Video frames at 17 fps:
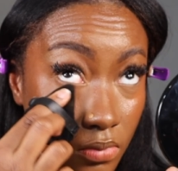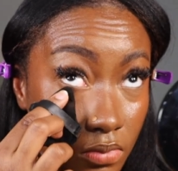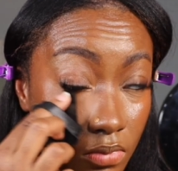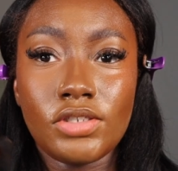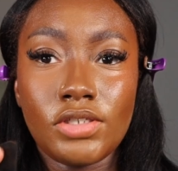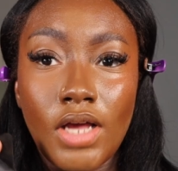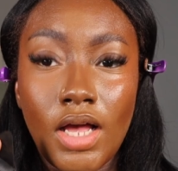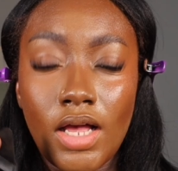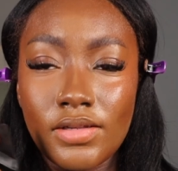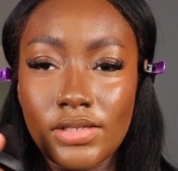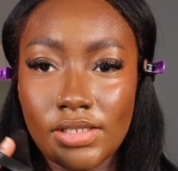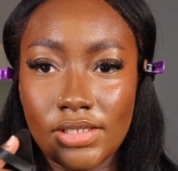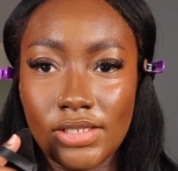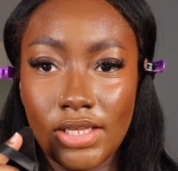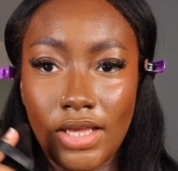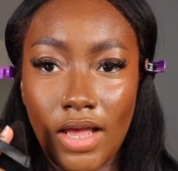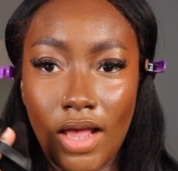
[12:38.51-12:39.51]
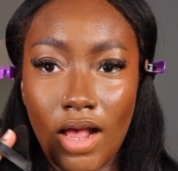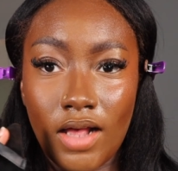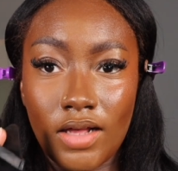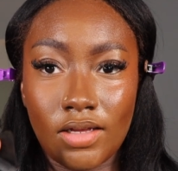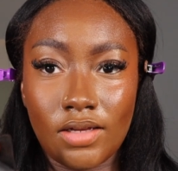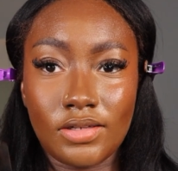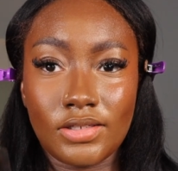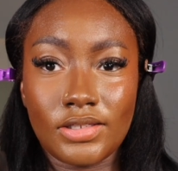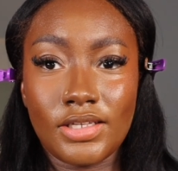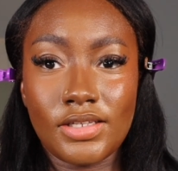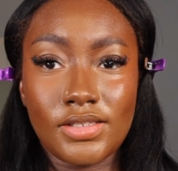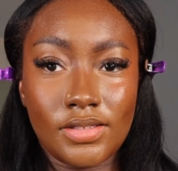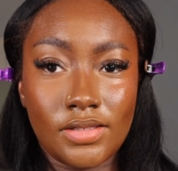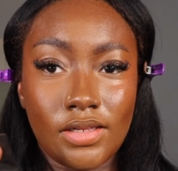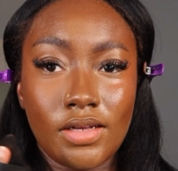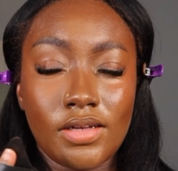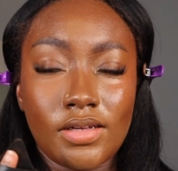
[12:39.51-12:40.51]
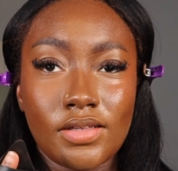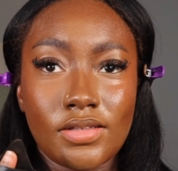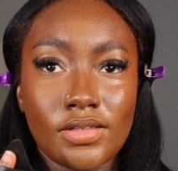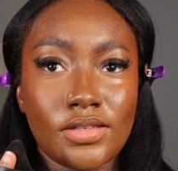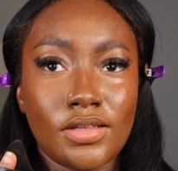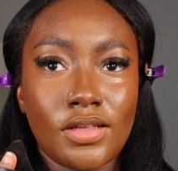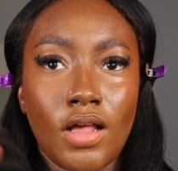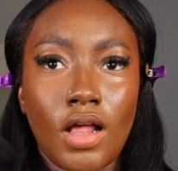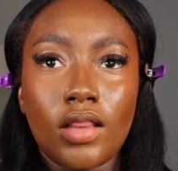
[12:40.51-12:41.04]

Do y'all see how good this looks?